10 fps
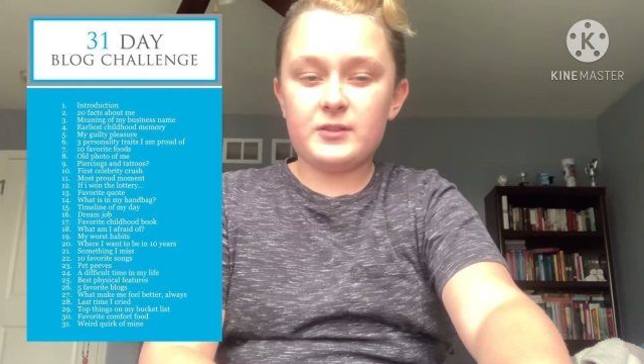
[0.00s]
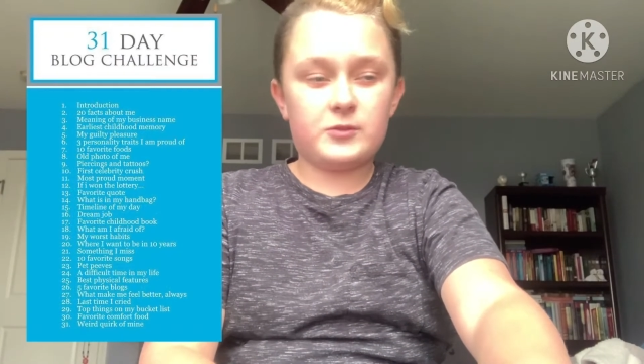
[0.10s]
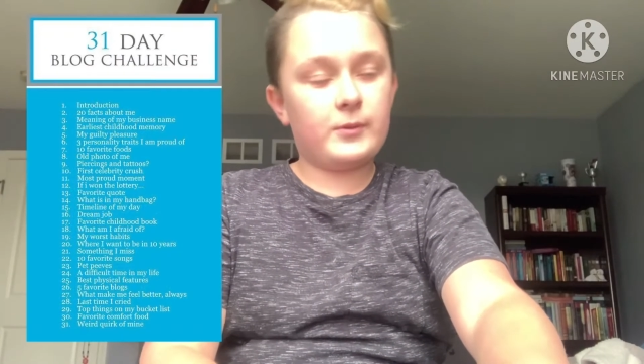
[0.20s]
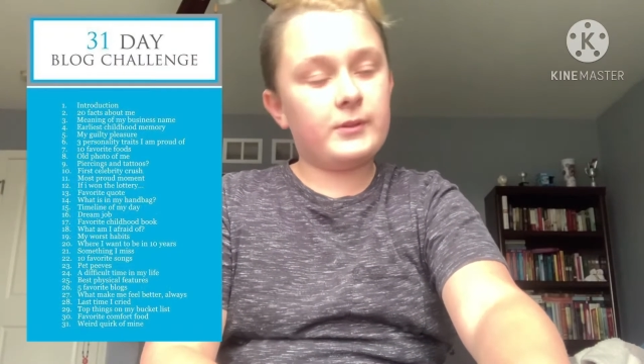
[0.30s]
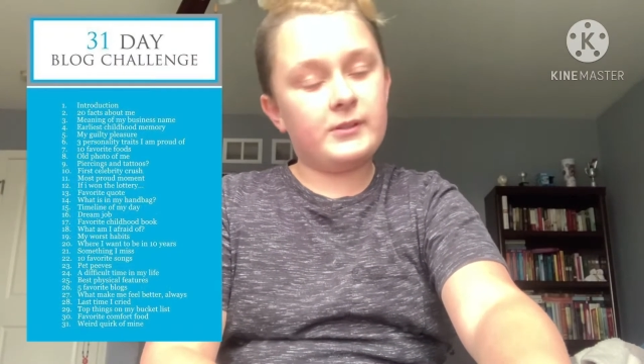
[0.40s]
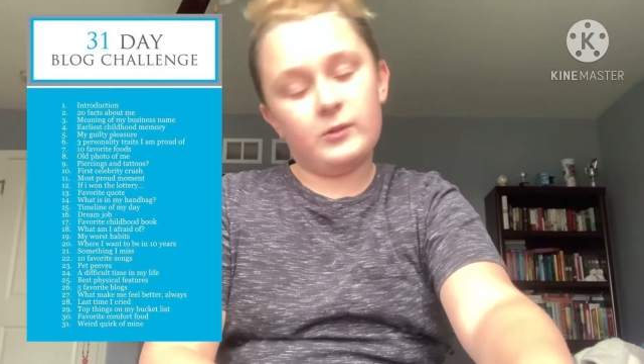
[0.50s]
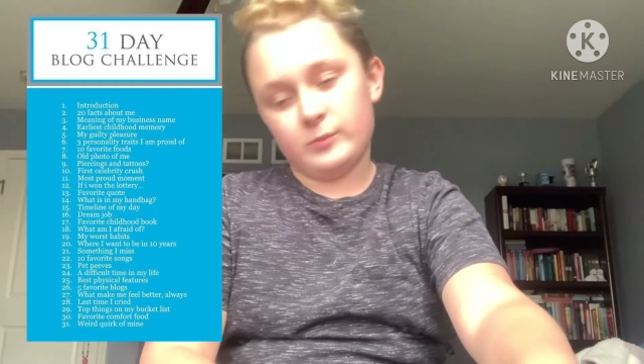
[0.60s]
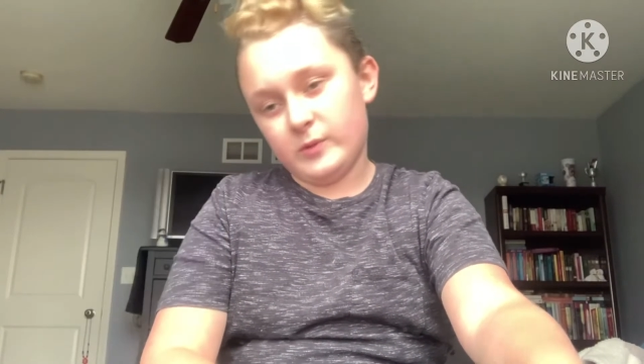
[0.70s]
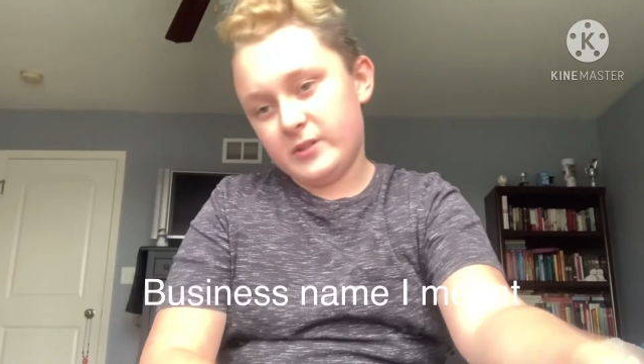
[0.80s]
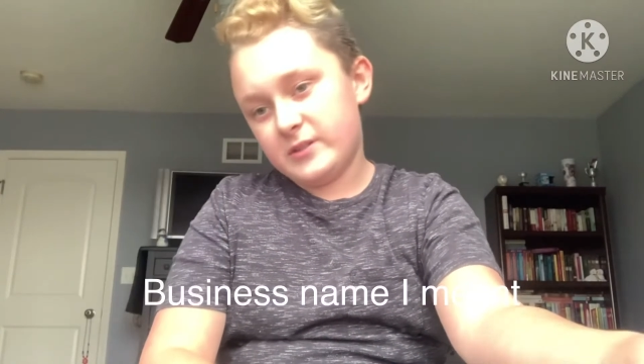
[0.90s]
there's really no
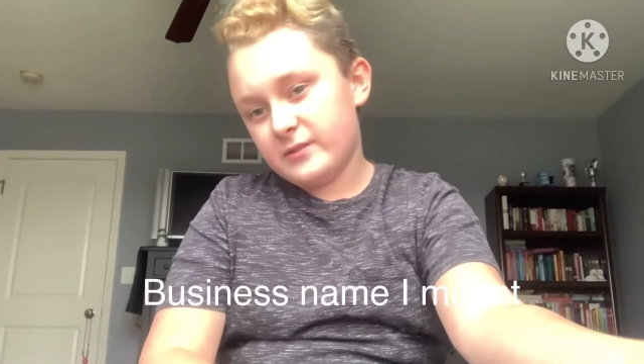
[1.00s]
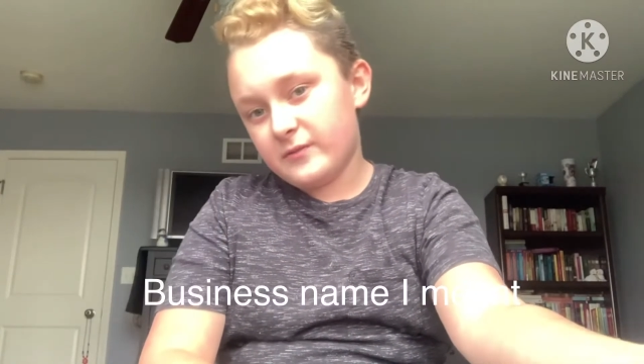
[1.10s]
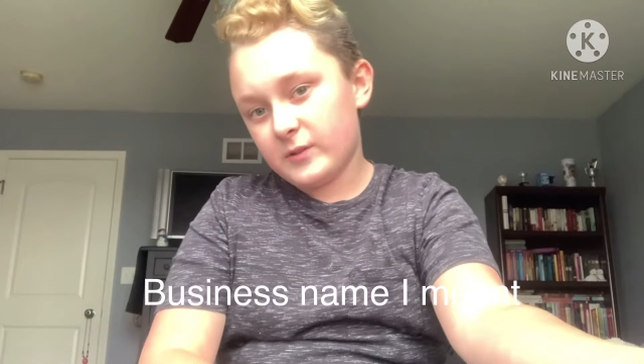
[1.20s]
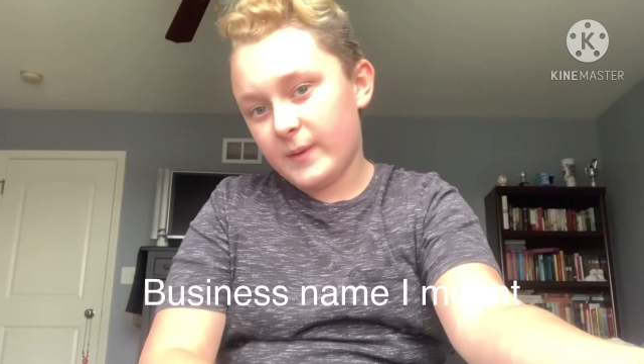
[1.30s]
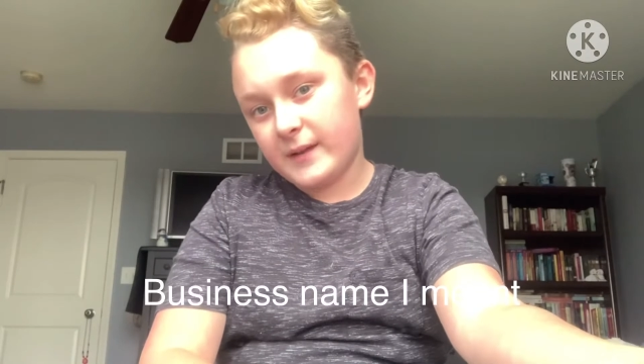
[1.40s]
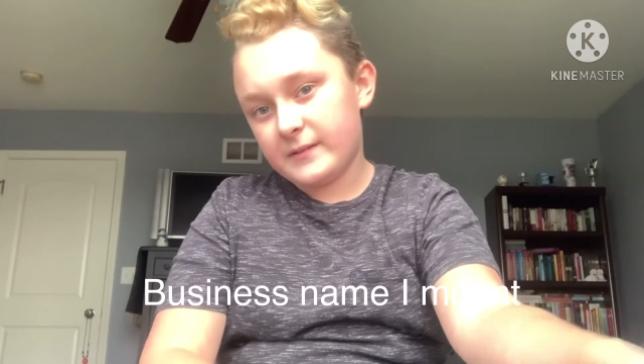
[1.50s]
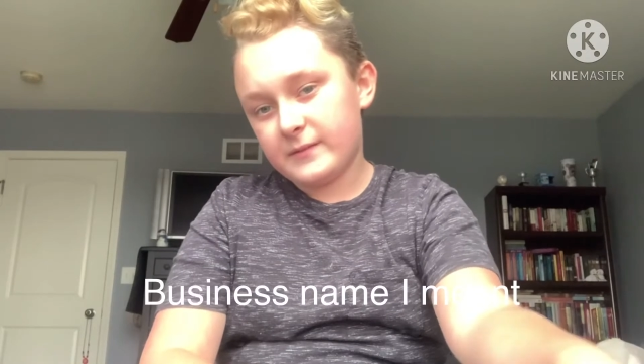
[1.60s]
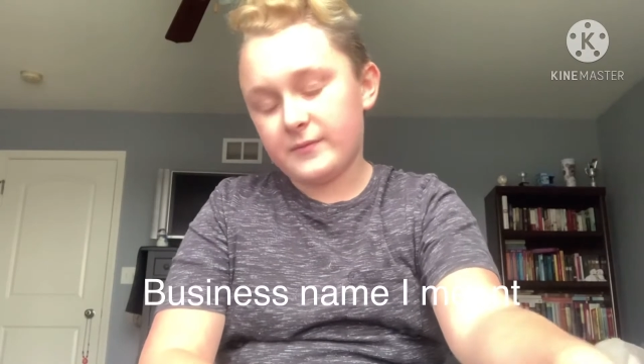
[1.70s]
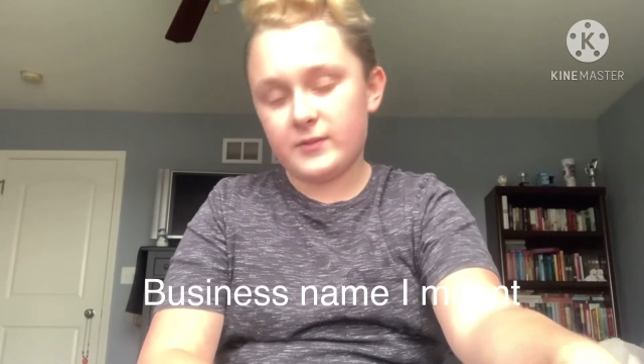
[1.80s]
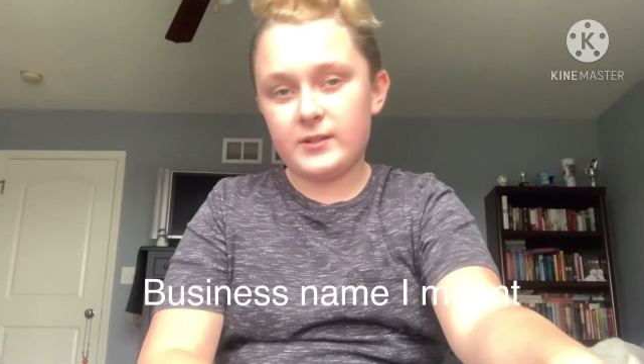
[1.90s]
reason for
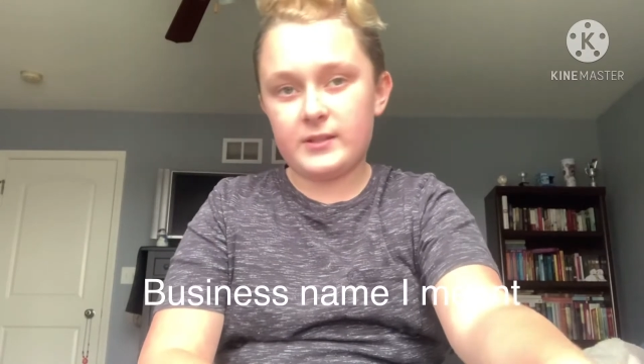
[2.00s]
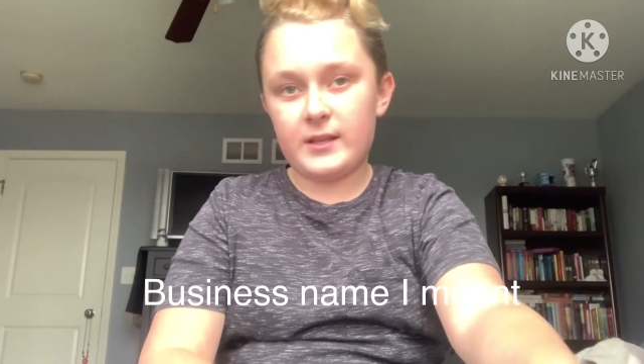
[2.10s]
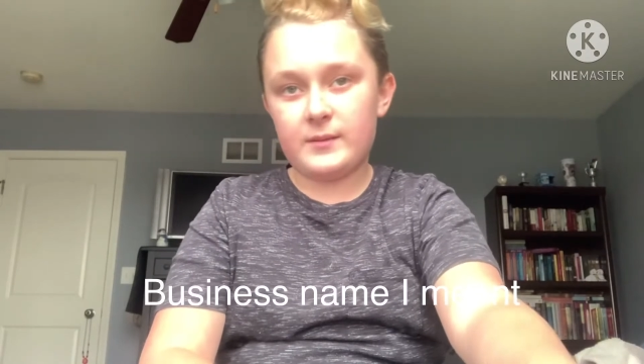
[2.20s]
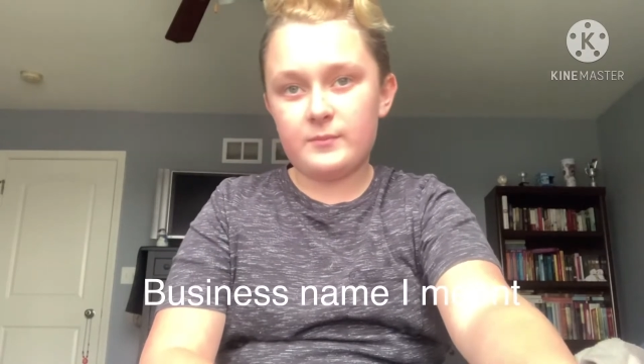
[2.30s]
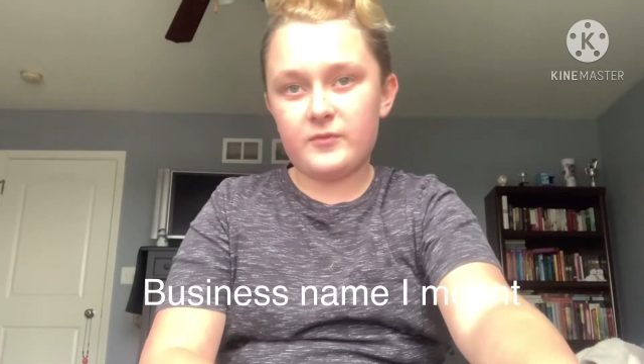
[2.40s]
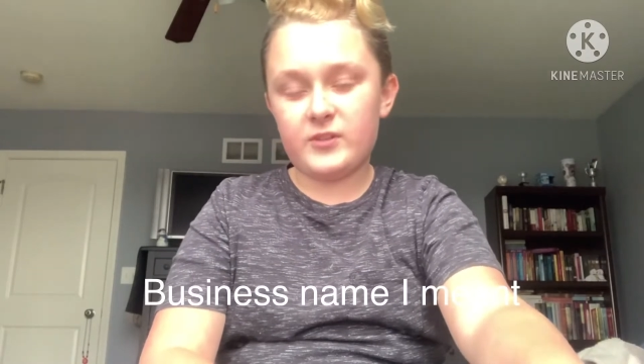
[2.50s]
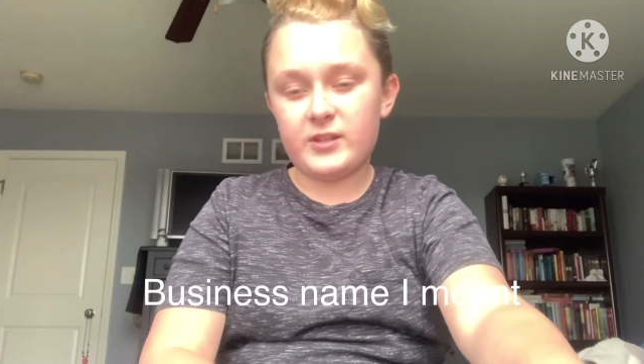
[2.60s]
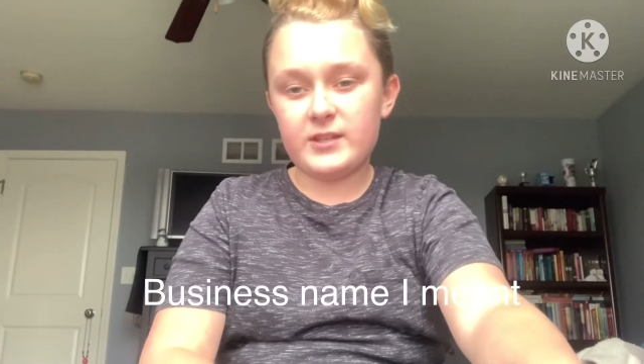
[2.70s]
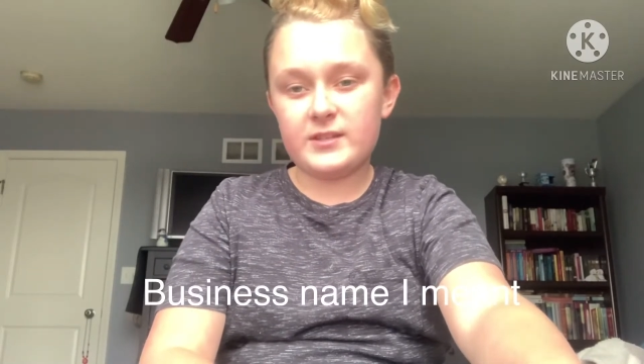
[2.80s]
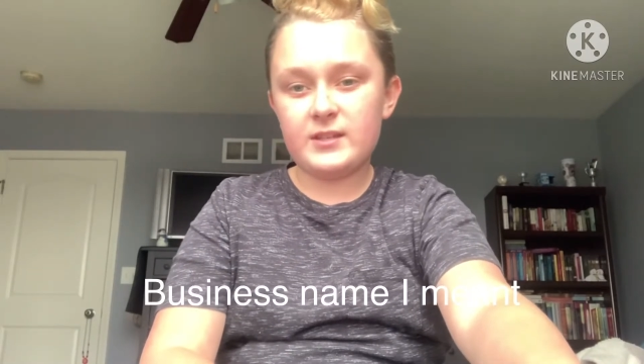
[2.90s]

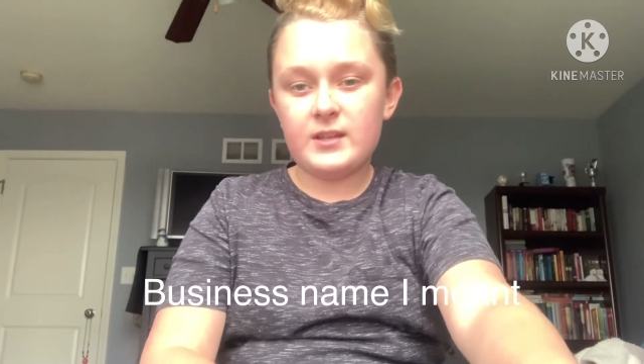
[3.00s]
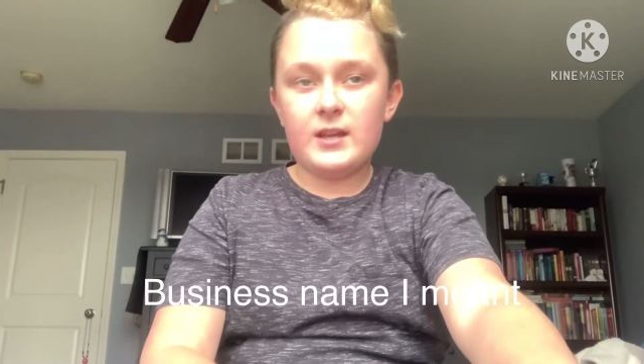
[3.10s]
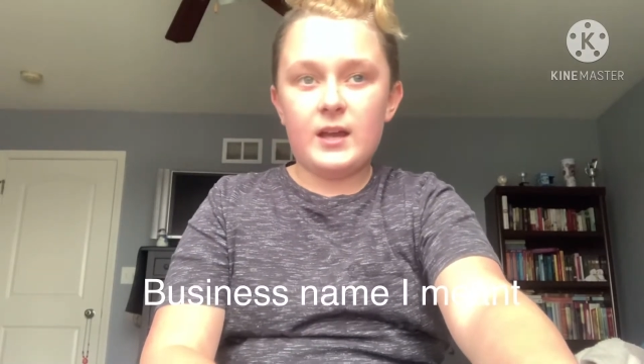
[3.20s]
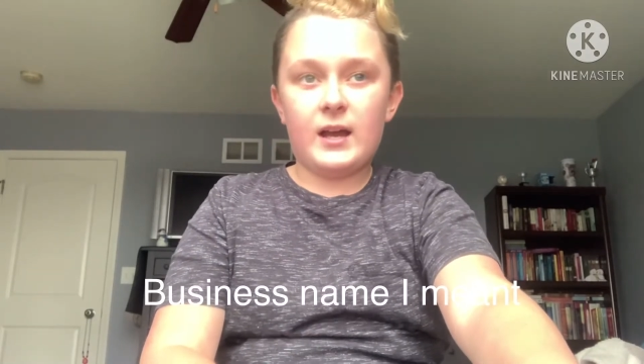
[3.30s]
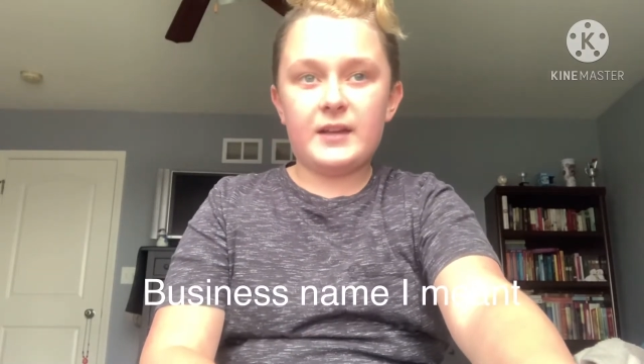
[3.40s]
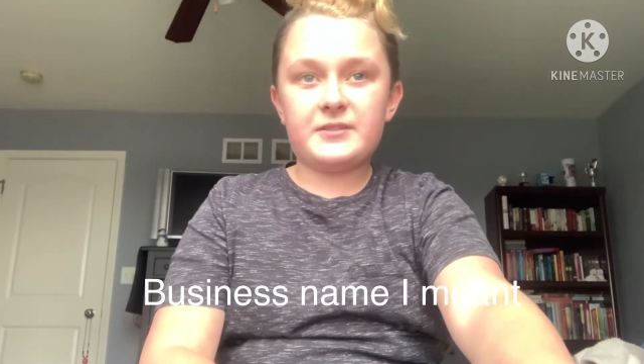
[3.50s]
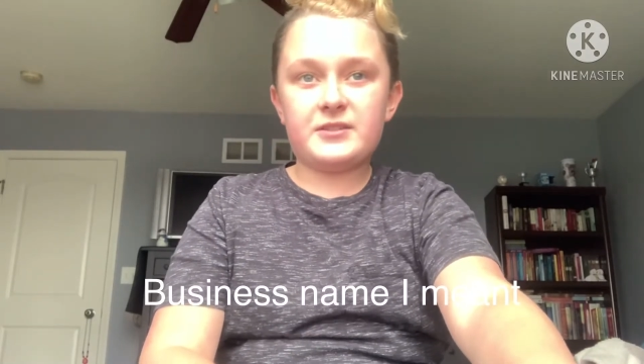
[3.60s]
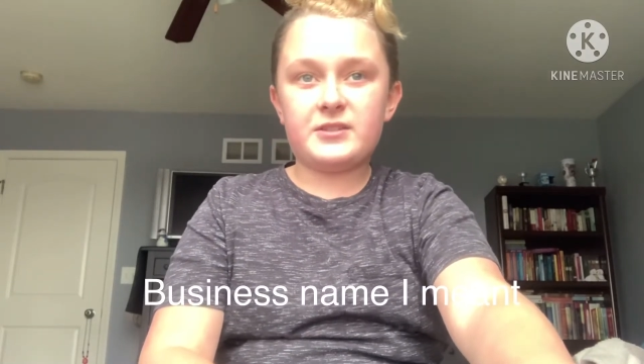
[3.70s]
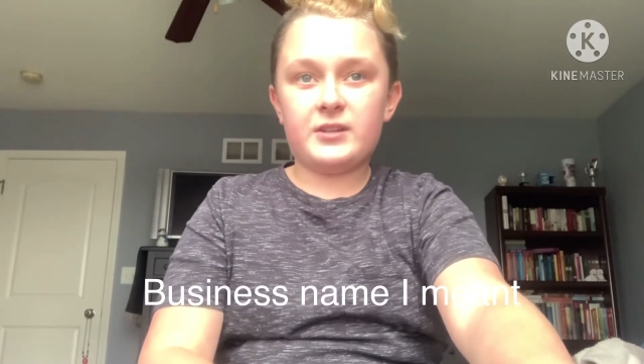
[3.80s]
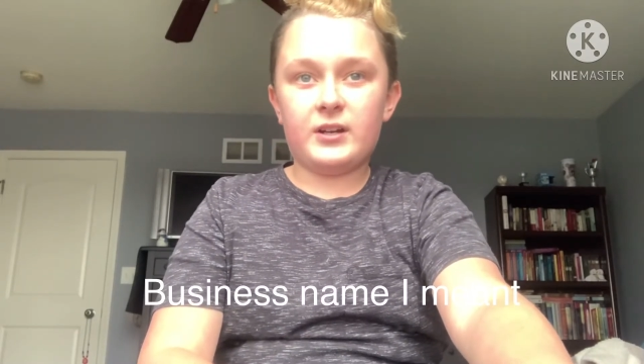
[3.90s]
this. I
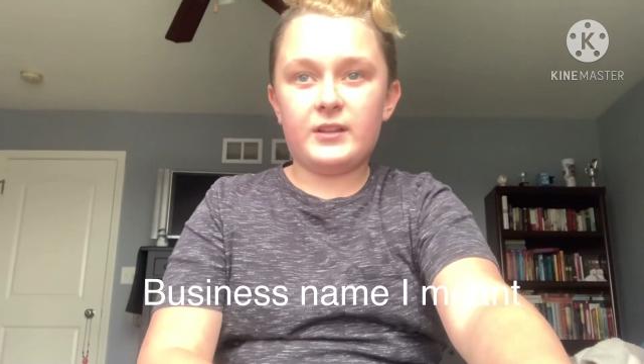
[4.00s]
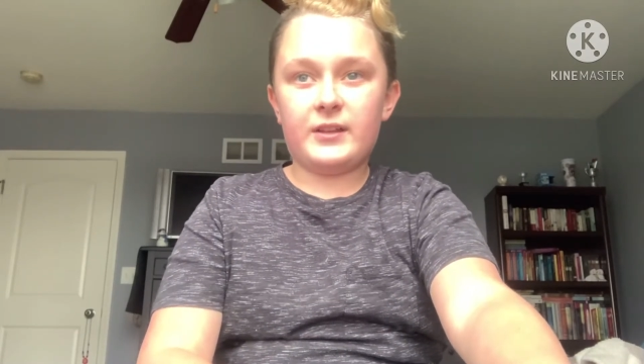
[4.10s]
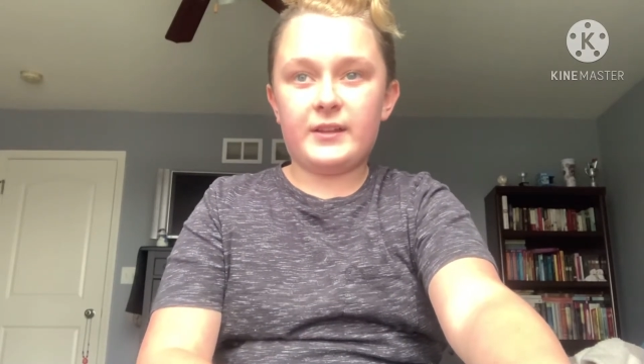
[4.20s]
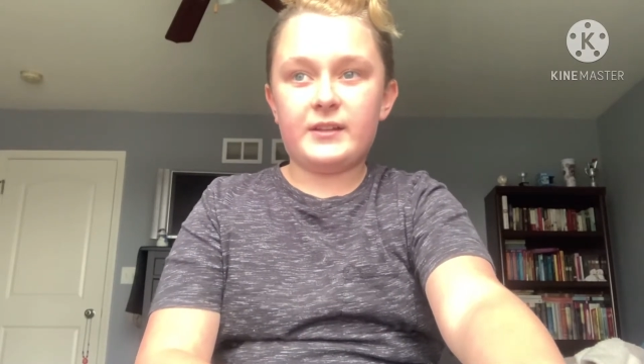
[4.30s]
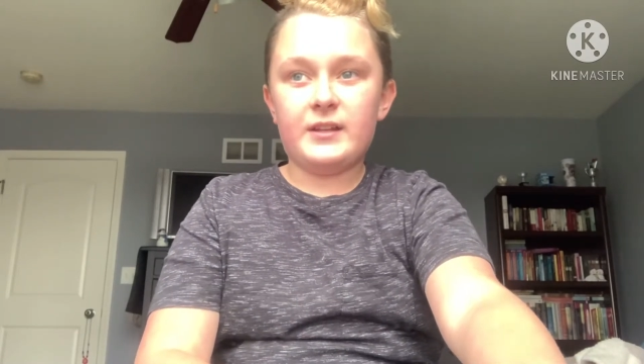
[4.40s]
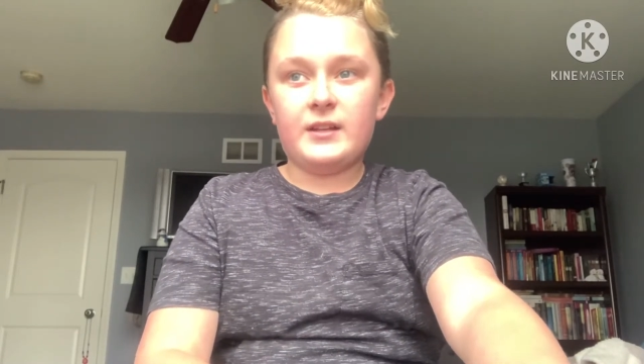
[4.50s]
just thought, like,